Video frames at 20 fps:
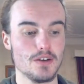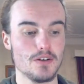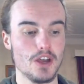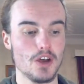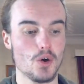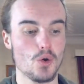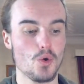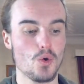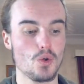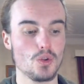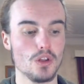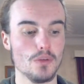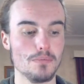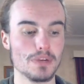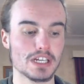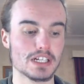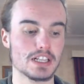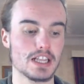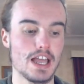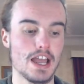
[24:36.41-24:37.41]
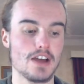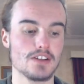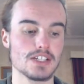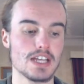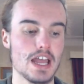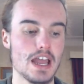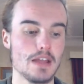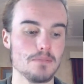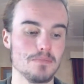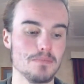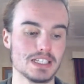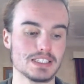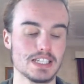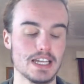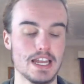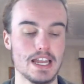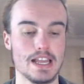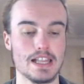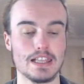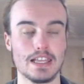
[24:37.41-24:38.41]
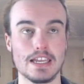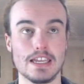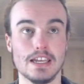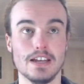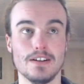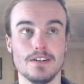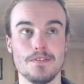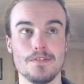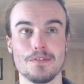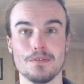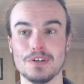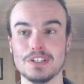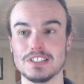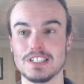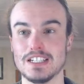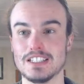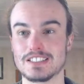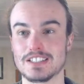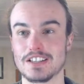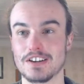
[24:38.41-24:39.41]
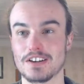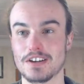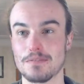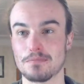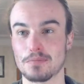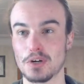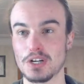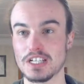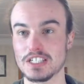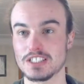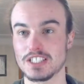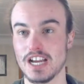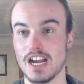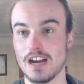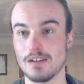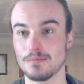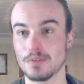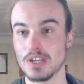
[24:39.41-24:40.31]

Hall, McLeod, and Mataeli, which is looking pretty sharp.